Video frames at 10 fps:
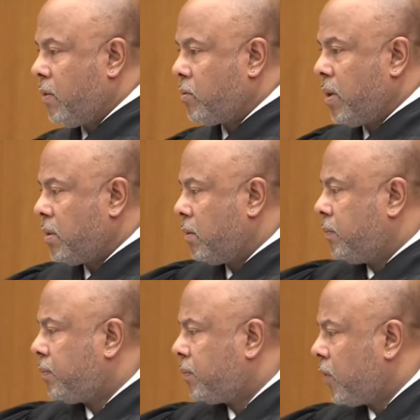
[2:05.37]
Do you have those
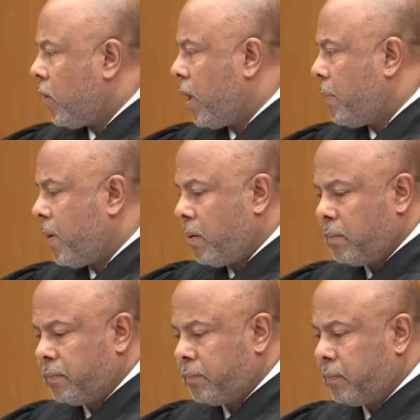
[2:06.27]
ones? Are they
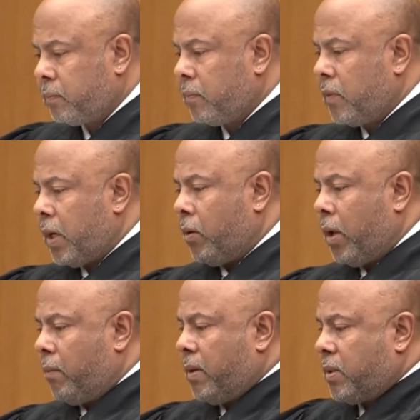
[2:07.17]
up here?
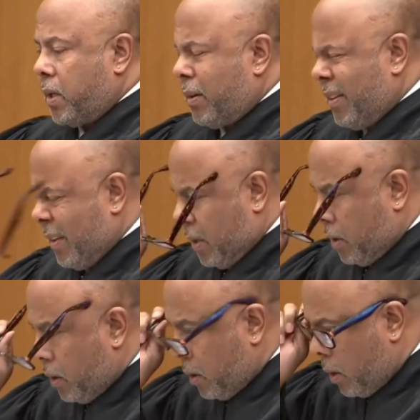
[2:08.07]
Okay, hold on, let me see.
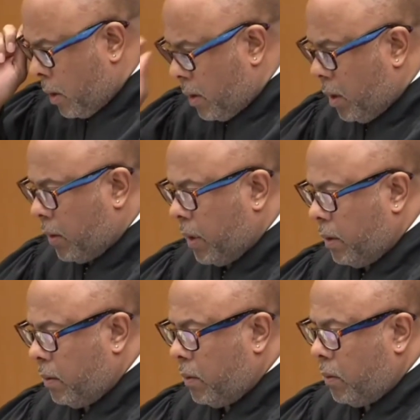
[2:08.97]

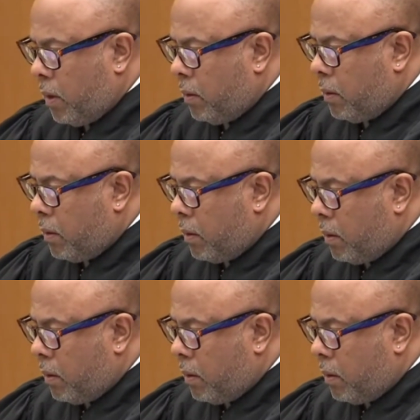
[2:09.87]
Okay, hold on.